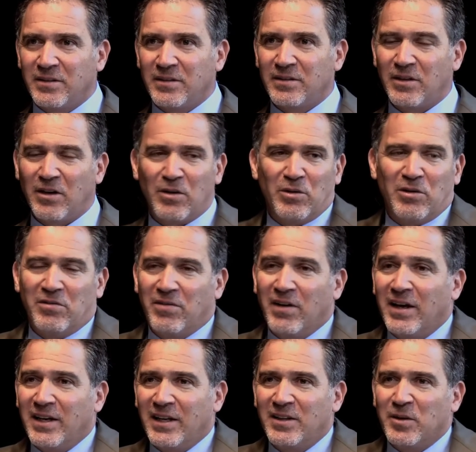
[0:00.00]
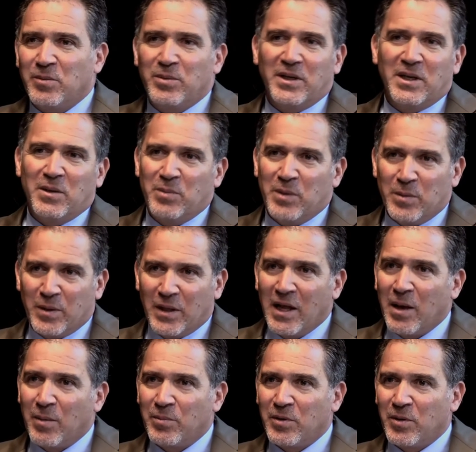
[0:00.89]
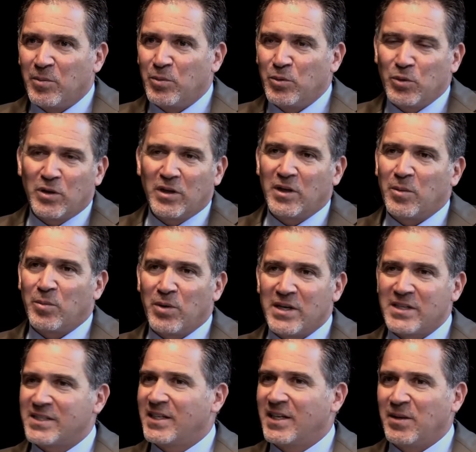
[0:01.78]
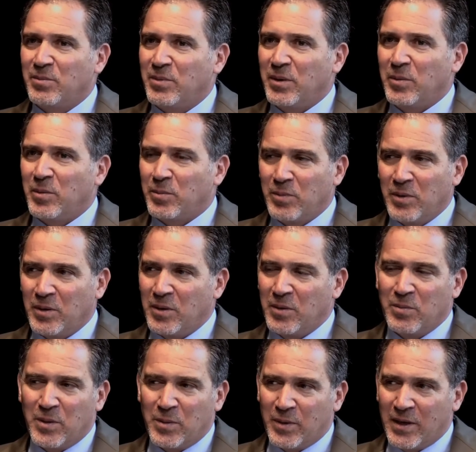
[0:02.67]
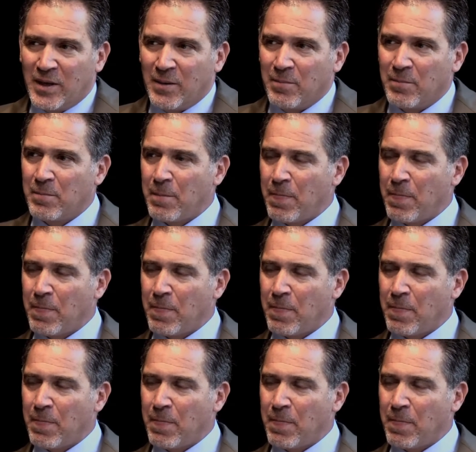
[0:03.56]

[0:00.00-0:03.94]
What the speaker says: They're not really fighting, they're beating people up. They're brutally oppressing and beating people up.